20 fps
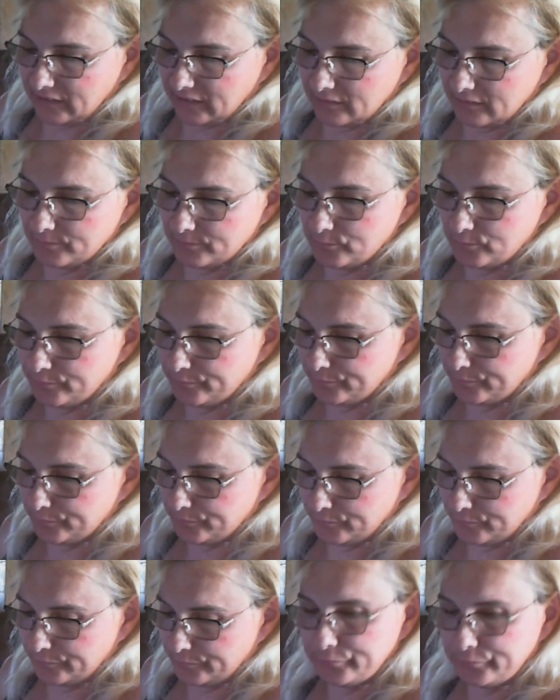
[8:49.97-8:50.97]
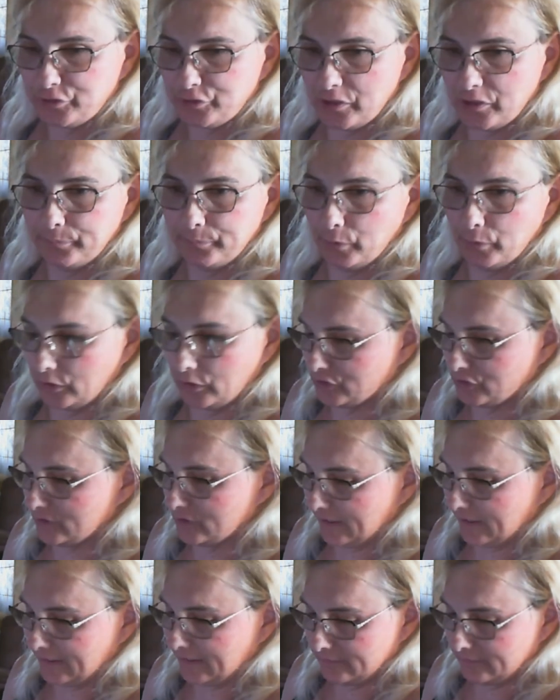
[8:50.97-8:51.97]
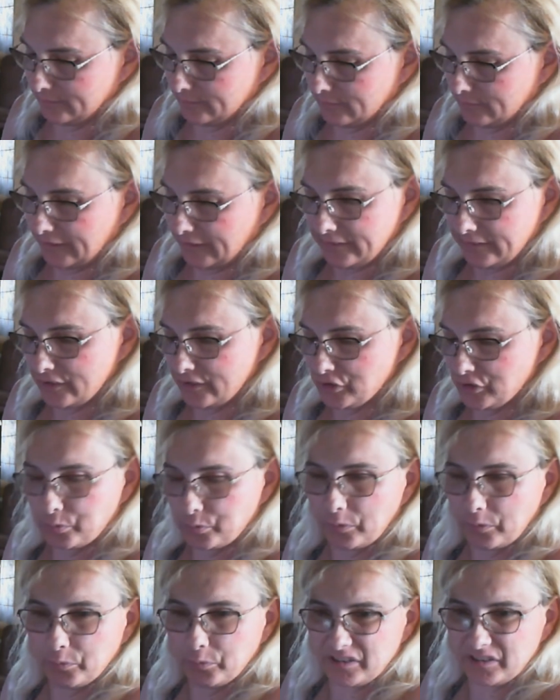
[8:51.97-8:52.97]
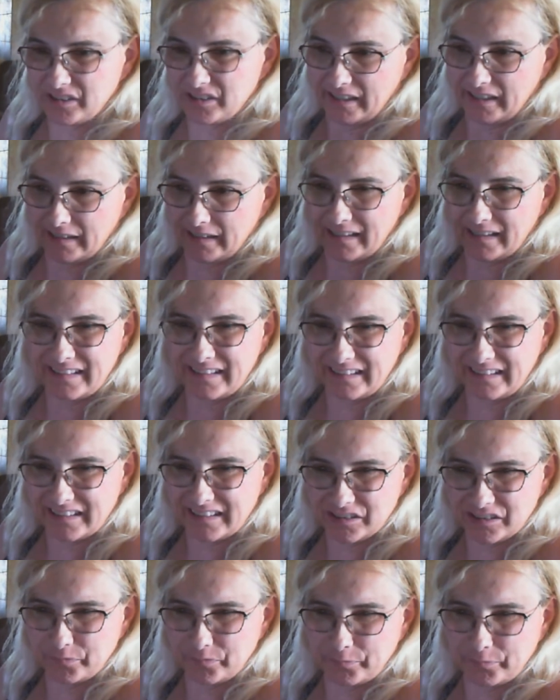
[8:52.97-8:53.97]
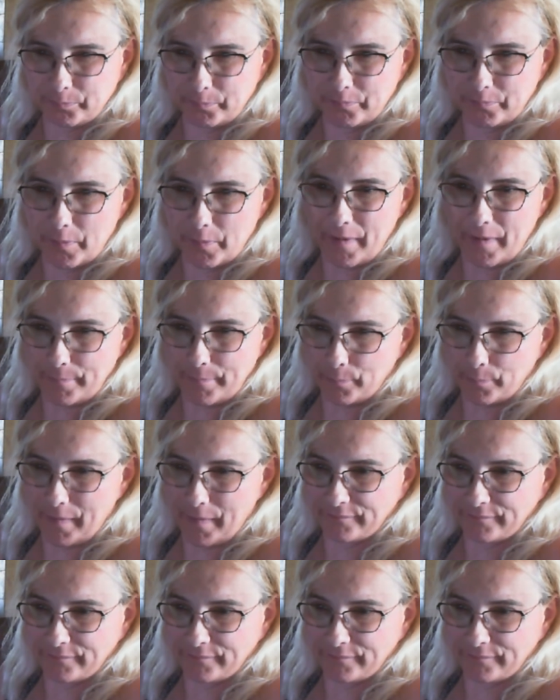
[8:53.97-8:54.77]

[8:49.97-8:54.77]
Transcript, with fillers: some books, like this one was like, I think the paperback version is like